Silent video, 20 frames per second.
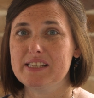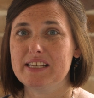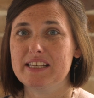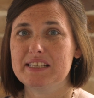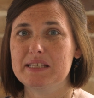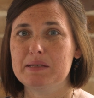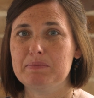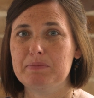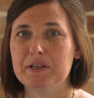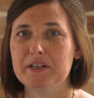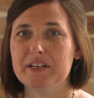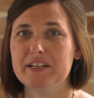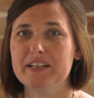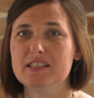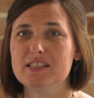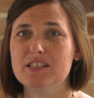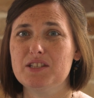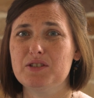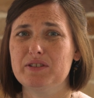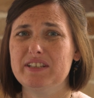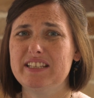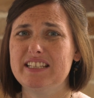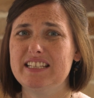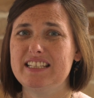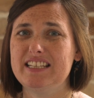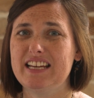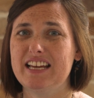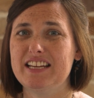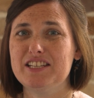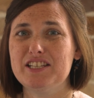experience joint
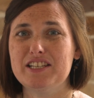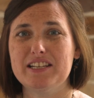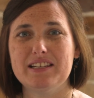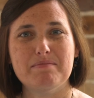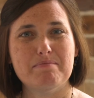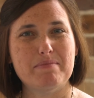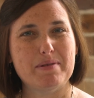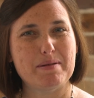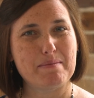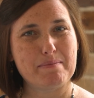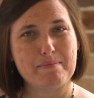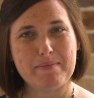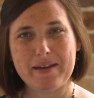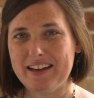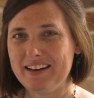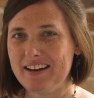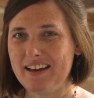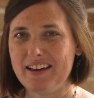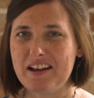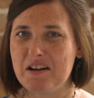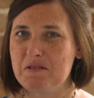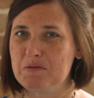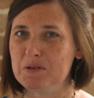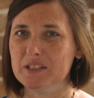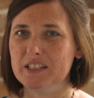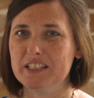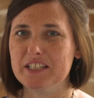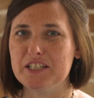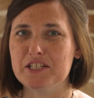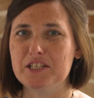attention but may not
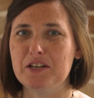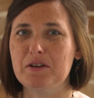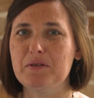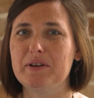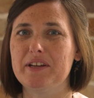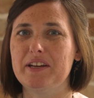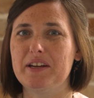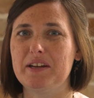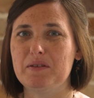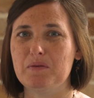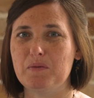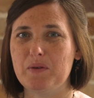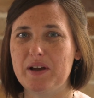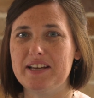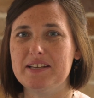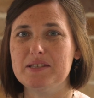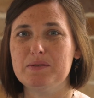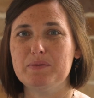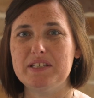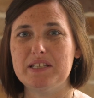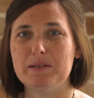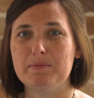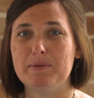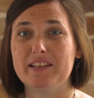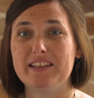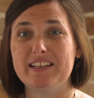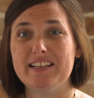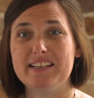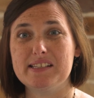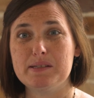outwardly show it in ways we
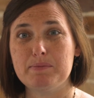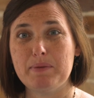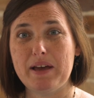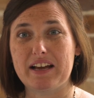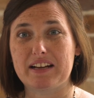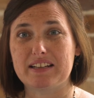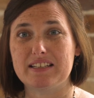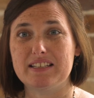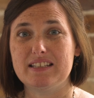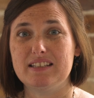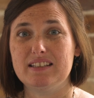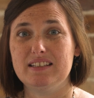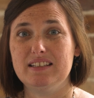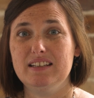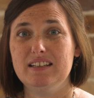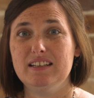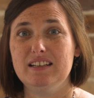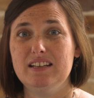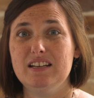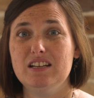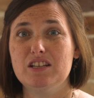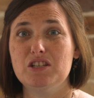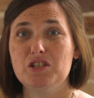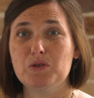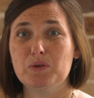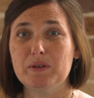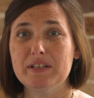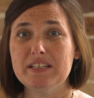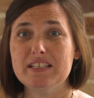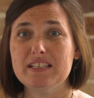typically expect.
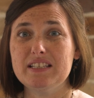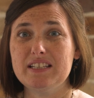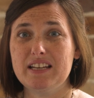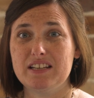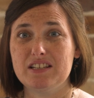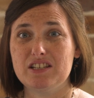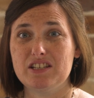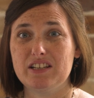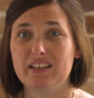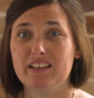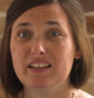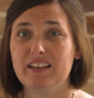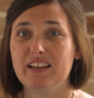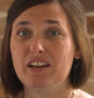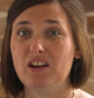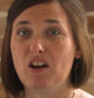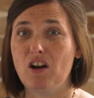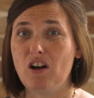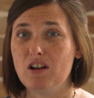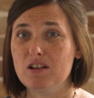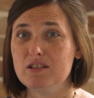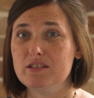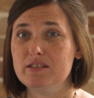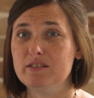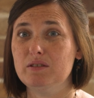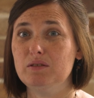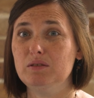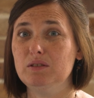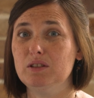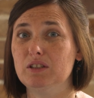Joint attention can
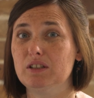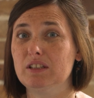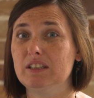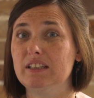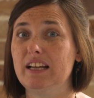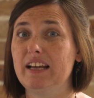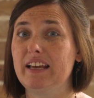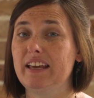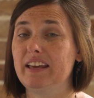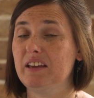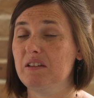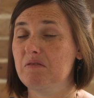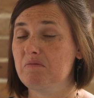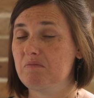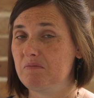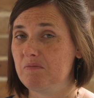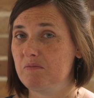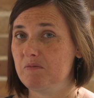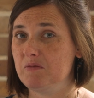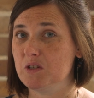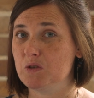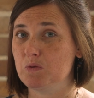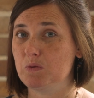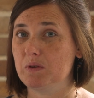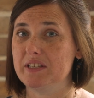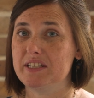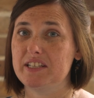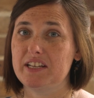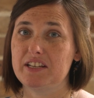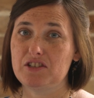also look like
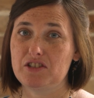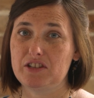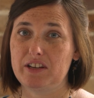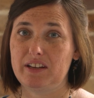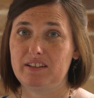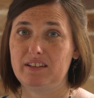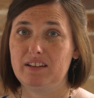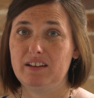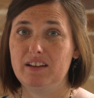visual attention